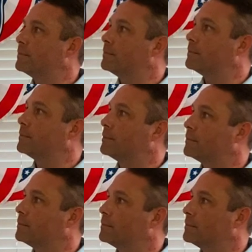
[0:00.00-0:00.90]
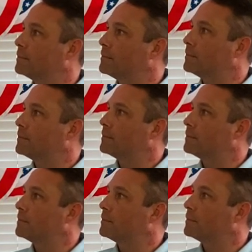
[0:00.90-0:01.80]

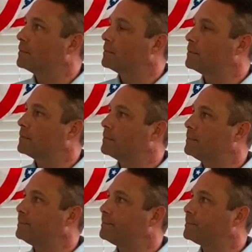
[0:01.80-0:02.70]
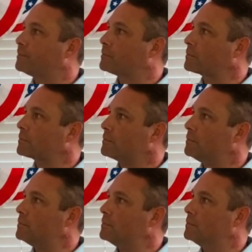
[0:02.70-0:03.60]

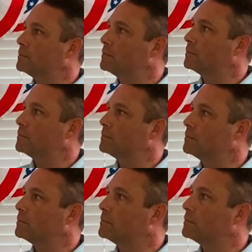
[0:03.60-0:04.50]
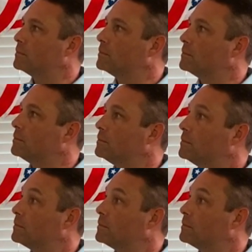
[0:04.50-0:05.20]
(silent)